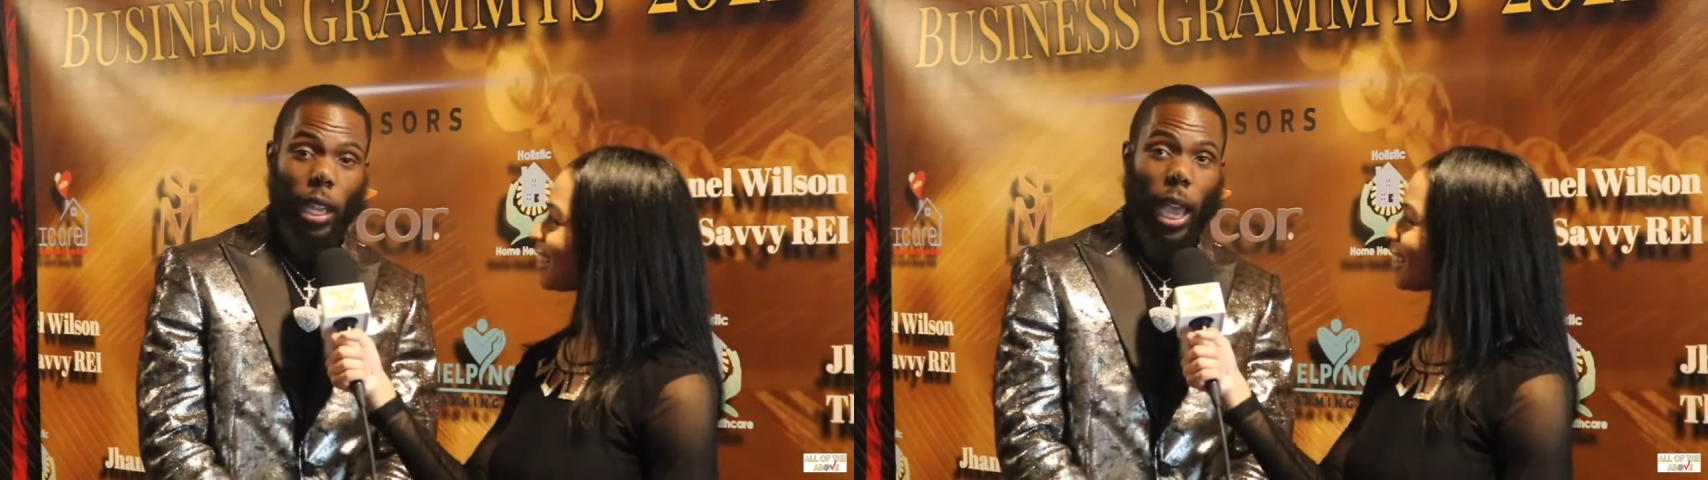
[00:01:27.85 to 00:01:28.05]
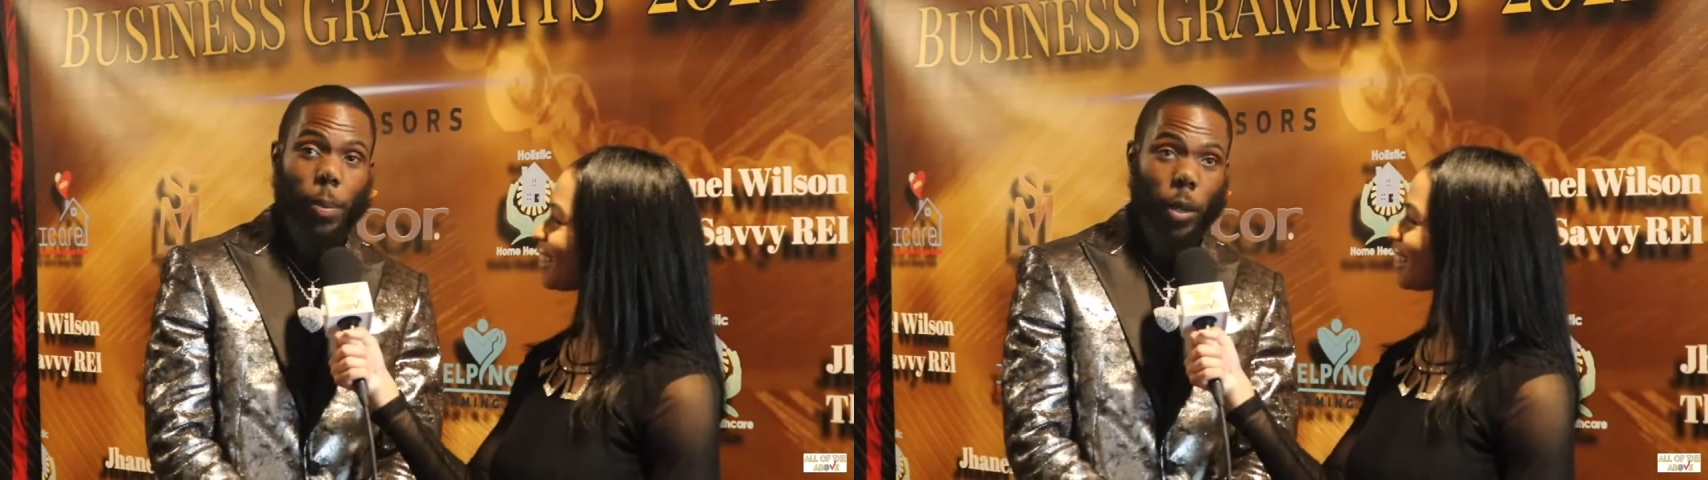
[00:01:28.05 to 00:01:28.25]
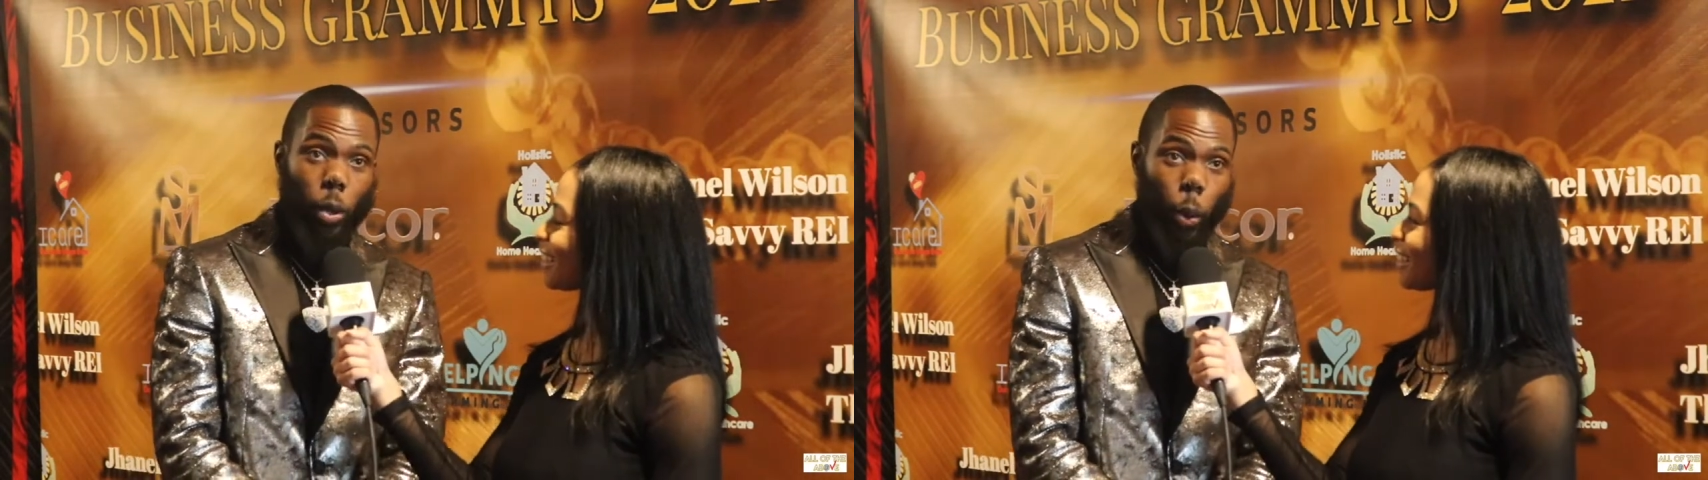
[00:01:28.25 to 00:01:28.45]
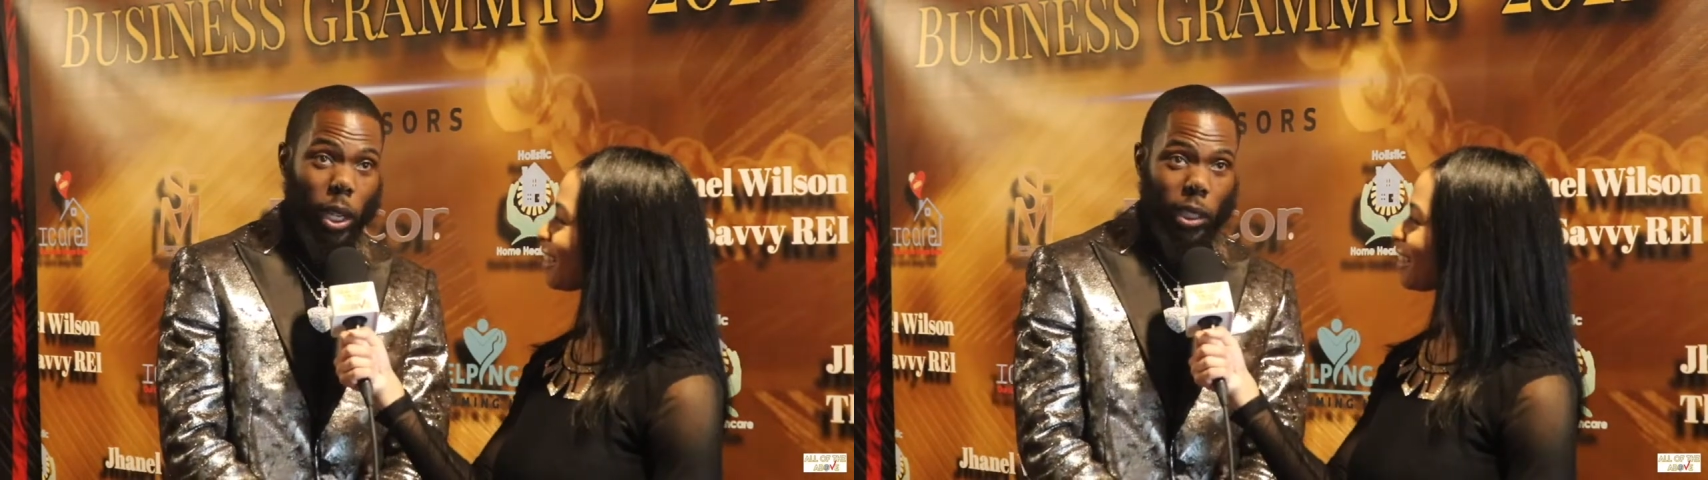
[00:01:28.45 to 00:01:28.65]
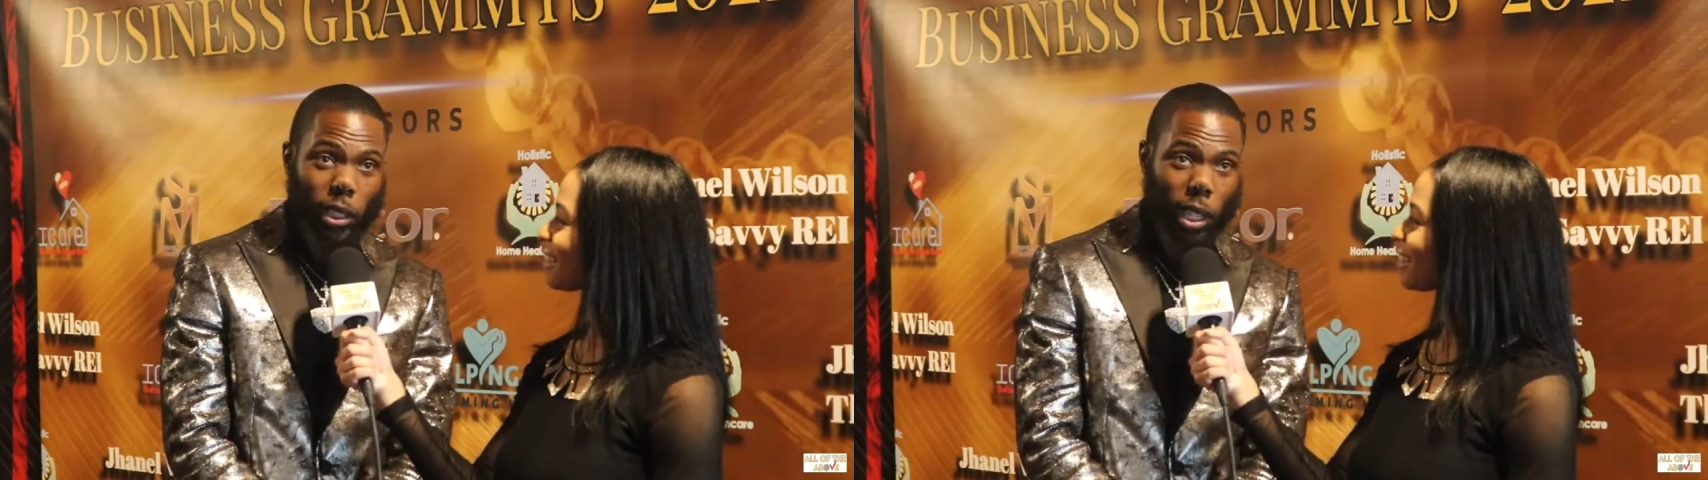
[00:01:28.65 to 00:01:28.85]
happy to
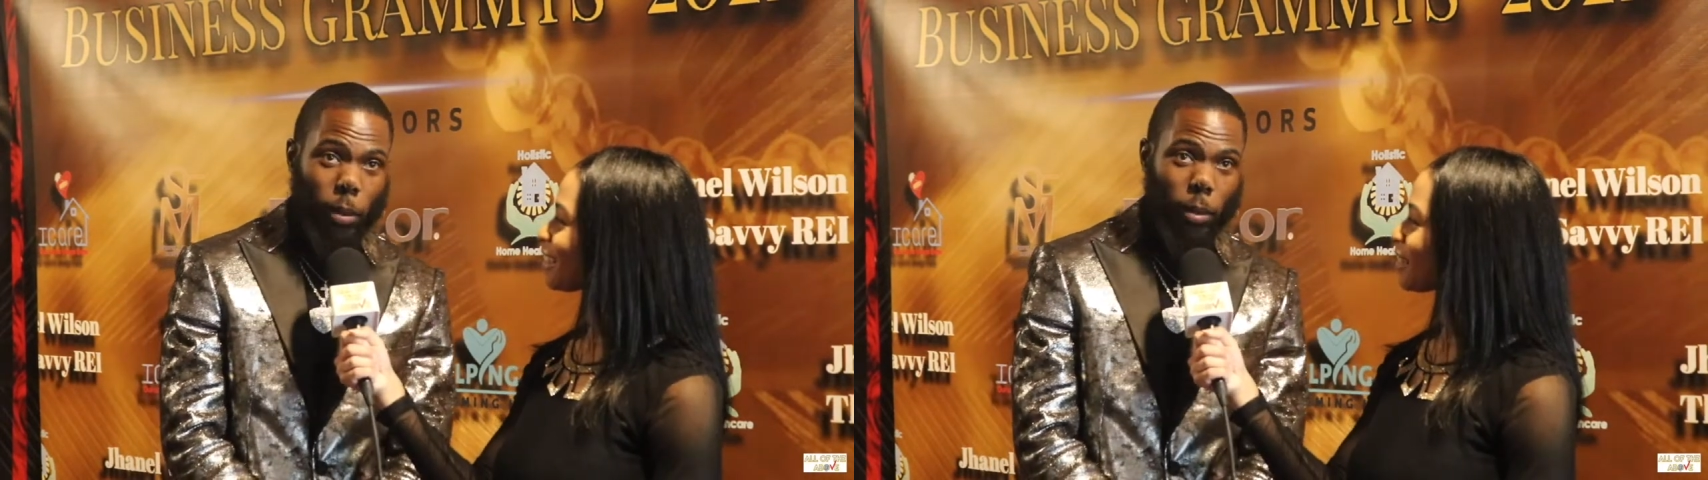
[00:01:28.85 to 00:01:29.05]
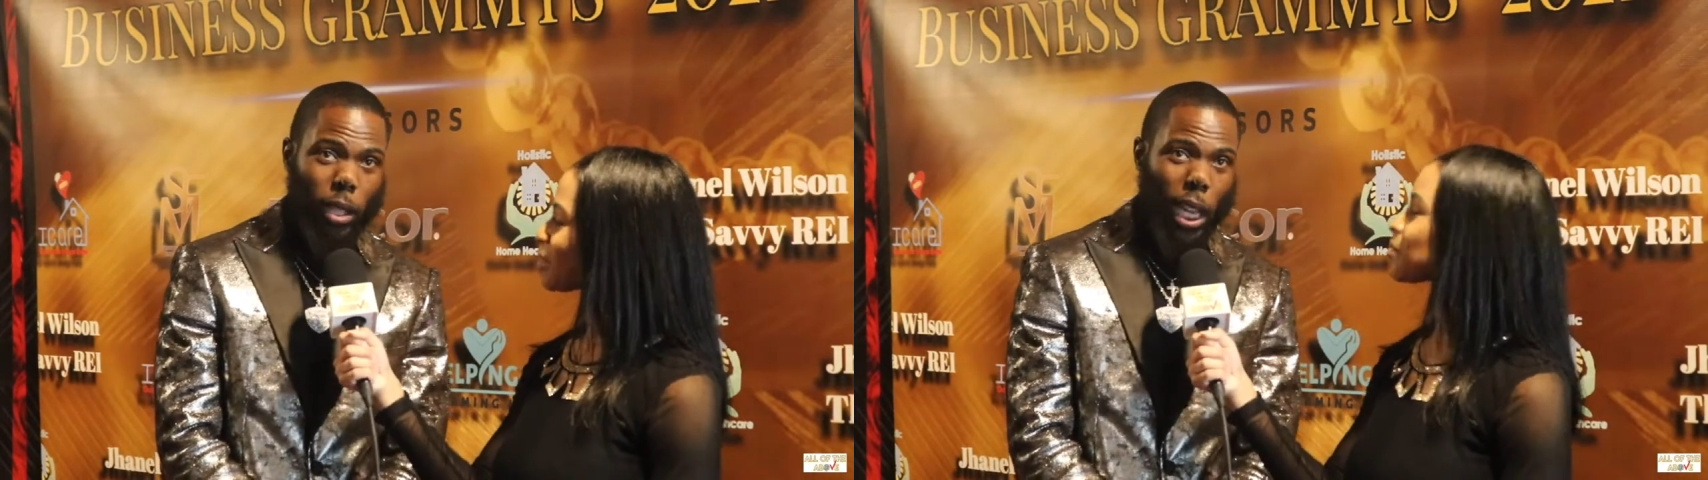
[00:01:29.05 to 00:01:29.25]
witness something.